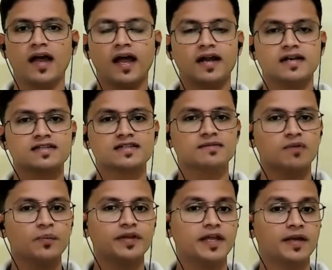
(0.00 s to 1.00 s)
And some
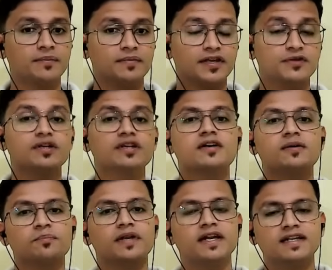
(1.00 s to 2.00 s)
of them even
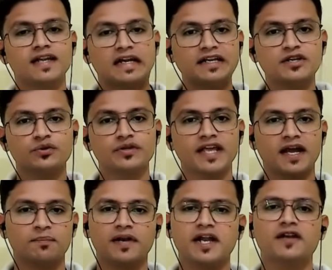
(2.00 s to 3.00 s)
complained that, you know, they
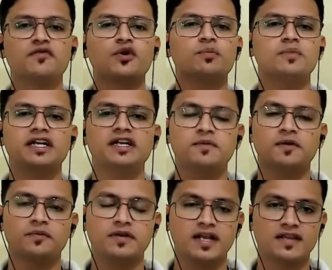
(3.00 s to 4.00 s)
applied for a
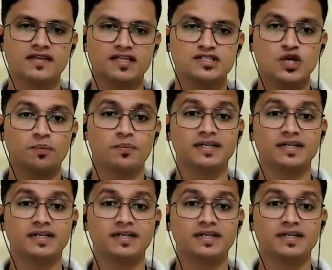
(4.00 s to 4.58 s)
multiple freelancing job,